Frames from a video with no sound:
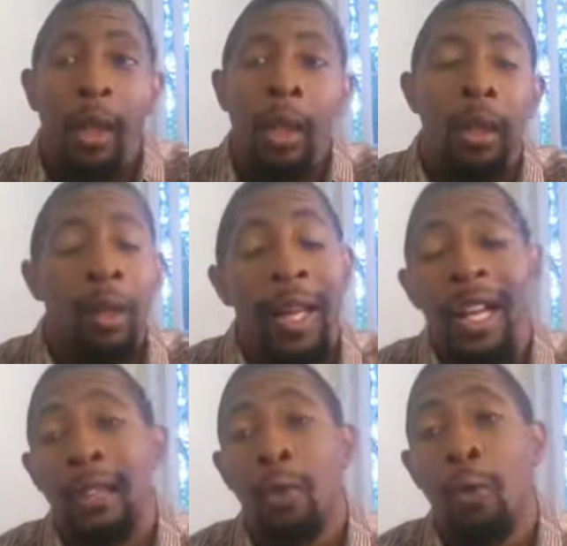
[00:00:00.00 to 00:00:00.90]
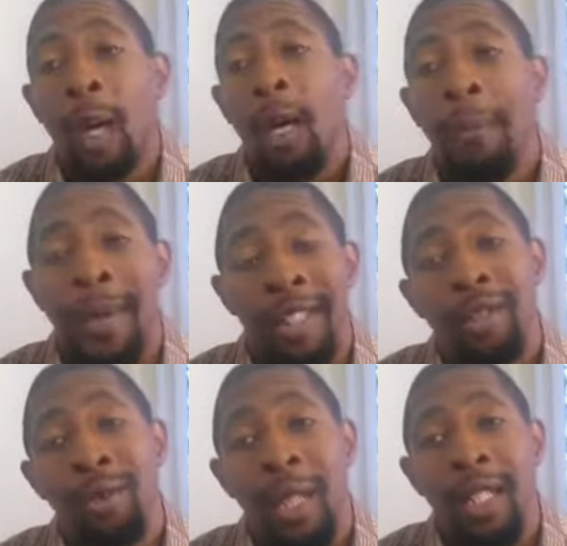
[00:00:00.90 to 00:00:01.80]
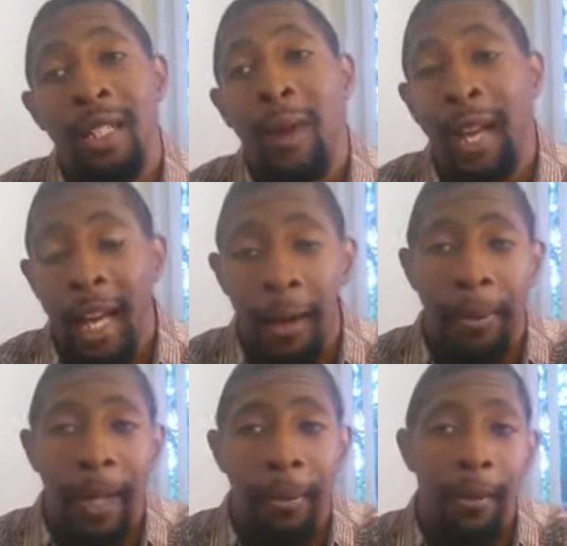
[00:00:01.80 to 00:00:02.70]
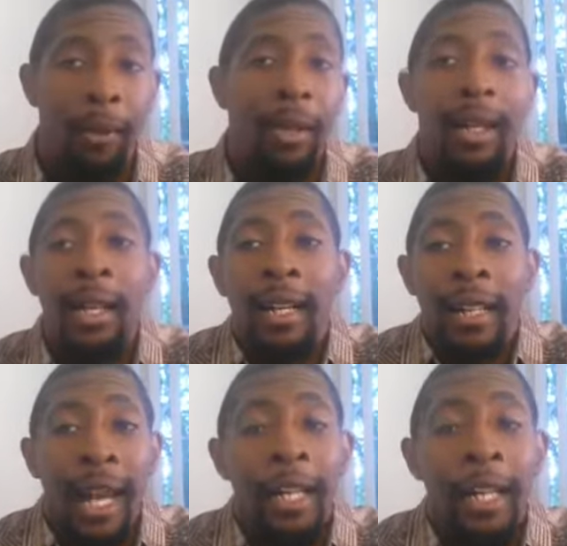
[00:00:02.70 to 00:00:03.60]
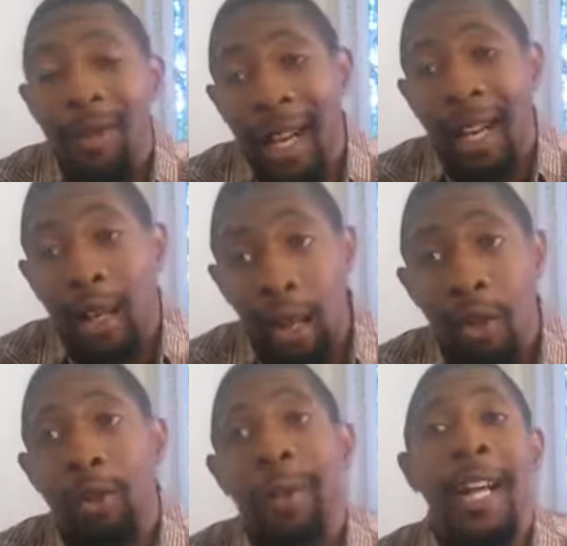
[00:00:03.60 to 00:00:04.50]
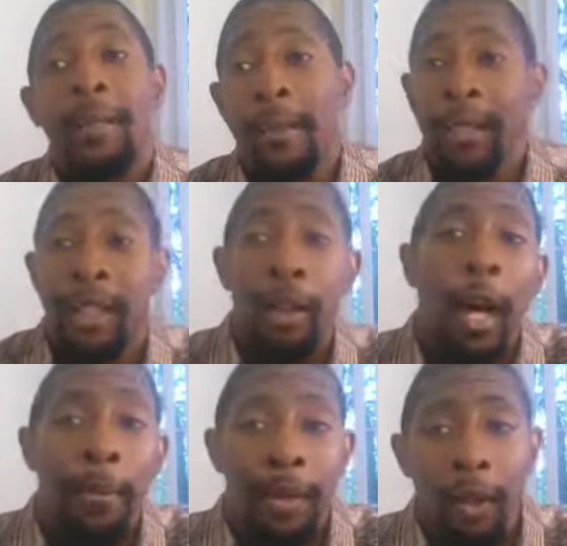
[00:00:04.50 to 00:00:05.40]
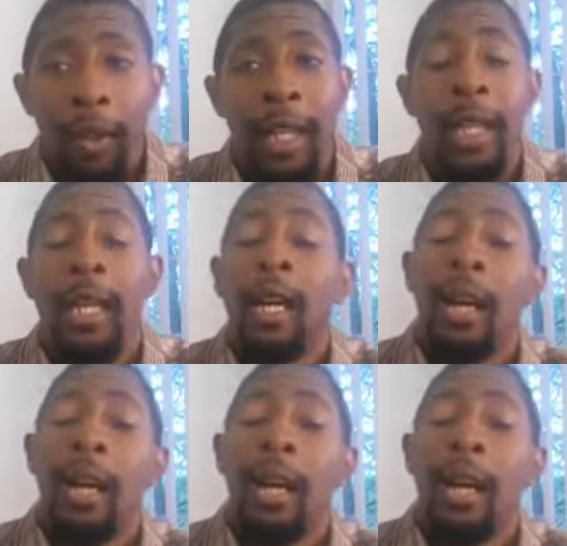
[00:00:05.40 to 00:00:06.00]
So that's one major reason why a lot of people, they do not close process into their opportunity.